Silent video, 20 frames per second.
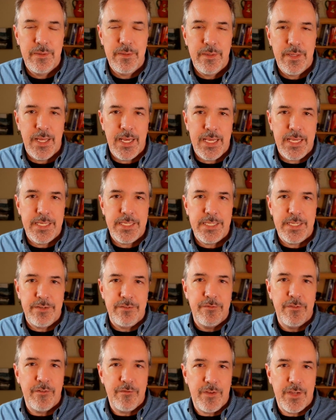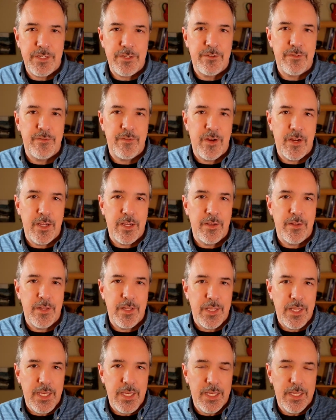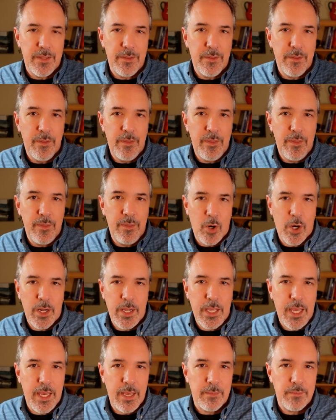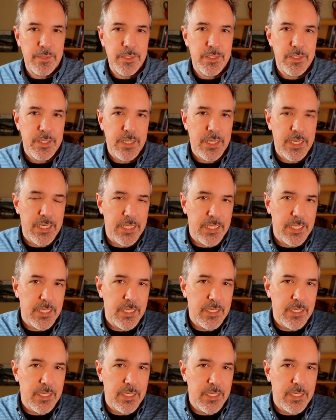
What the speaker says: like it did for Viktor Frankl in the work camps in